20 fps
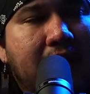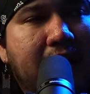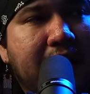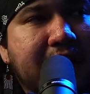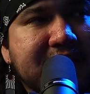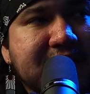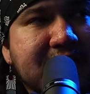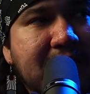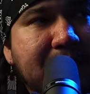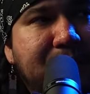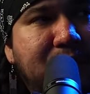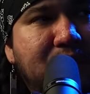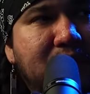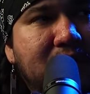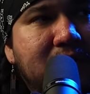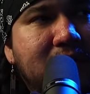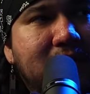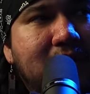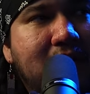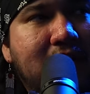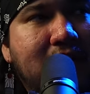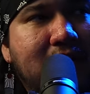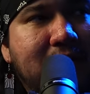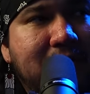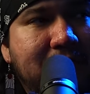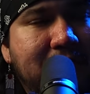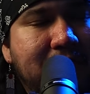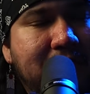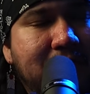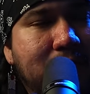As I pulled
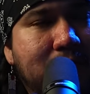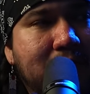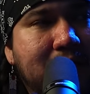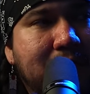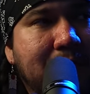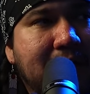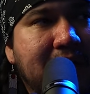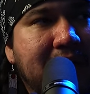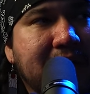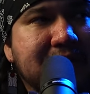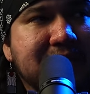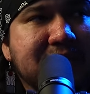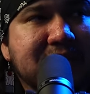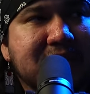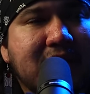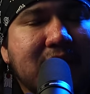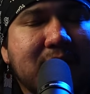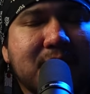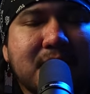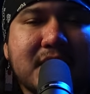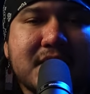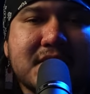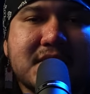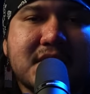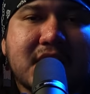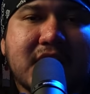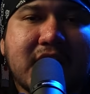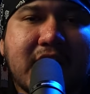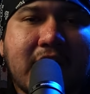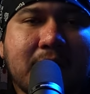off with my excitement
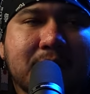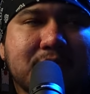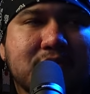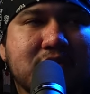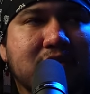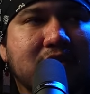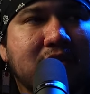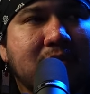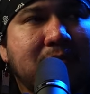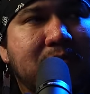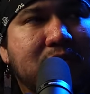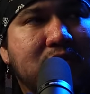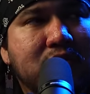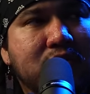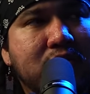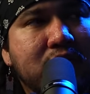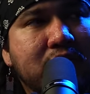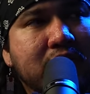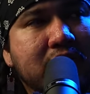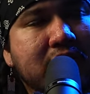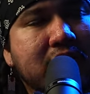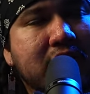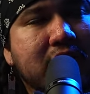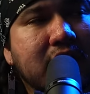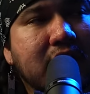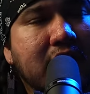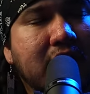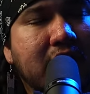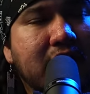to capture the beauty